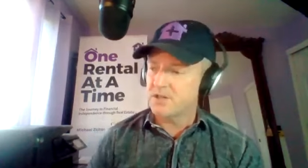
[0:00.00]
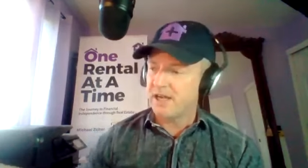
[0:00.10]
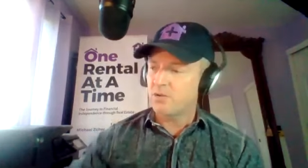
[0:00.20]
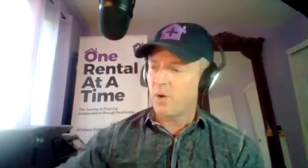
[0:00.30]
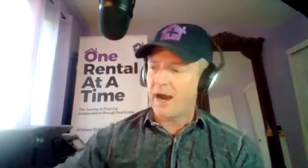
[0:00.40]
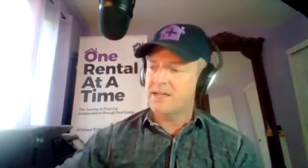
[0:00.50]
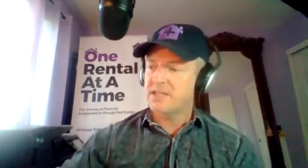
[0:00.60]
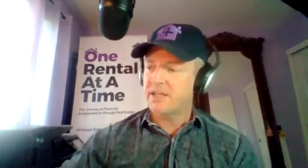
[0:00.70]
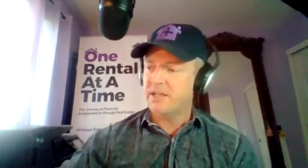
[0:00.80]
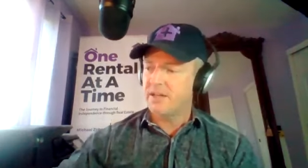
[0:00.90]
So that's where I
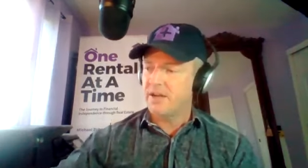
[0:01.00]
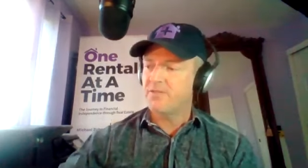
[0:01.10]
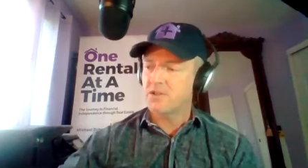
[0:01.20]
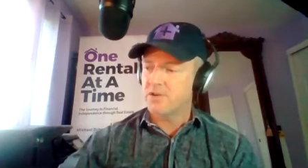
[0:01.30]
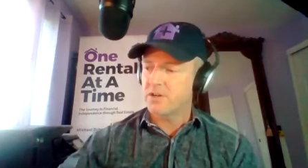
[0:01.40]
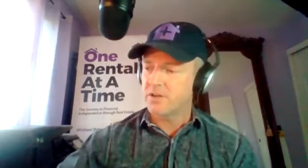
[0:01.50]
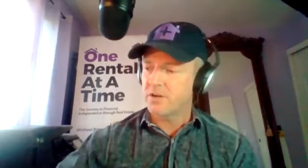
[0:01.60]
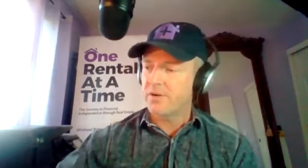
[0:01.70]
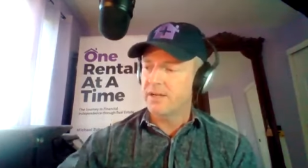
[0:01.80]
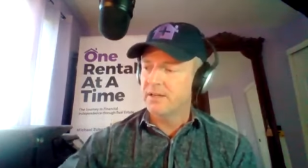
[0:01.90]
see infrastructure
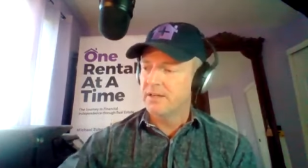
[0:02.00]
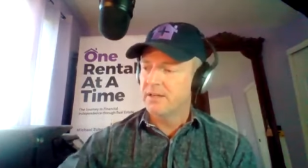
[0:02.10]
going.